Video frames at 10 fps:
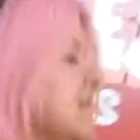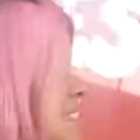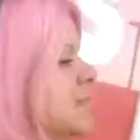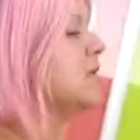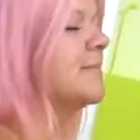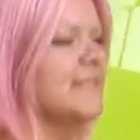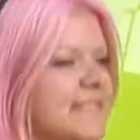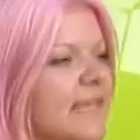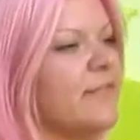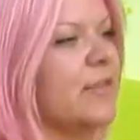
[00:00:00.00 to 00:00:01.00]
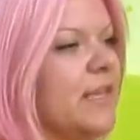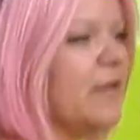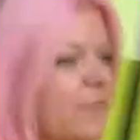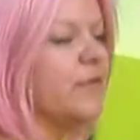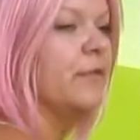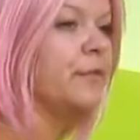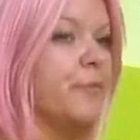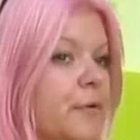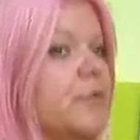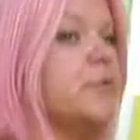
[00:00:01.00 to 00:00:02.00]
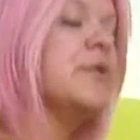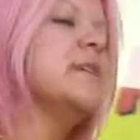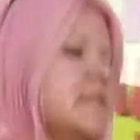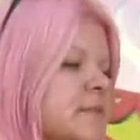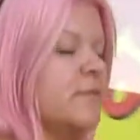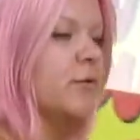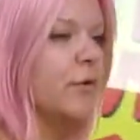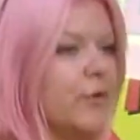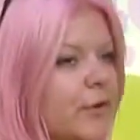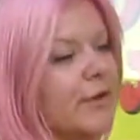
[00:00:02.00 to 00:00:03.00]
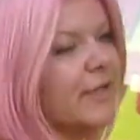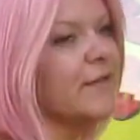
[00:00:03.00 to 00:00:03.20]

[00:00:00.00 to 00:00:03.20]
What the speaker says: Sometimes I save her the effort and throw the dress for her and